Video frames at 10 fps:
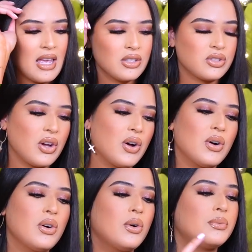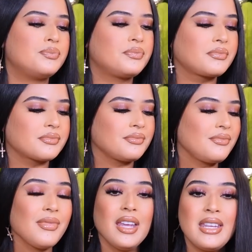So
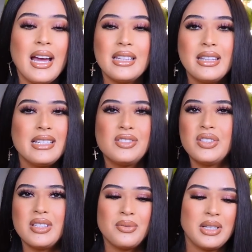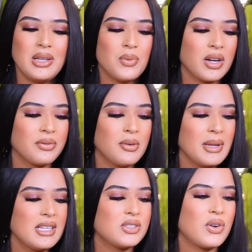yeah, this doesn't really work for
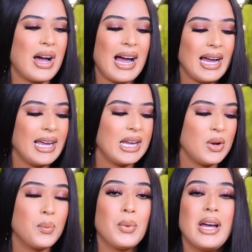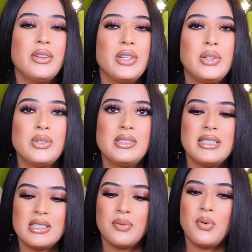me. So I rather use
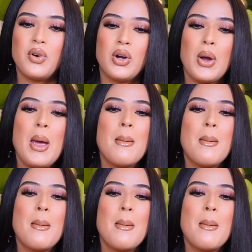this for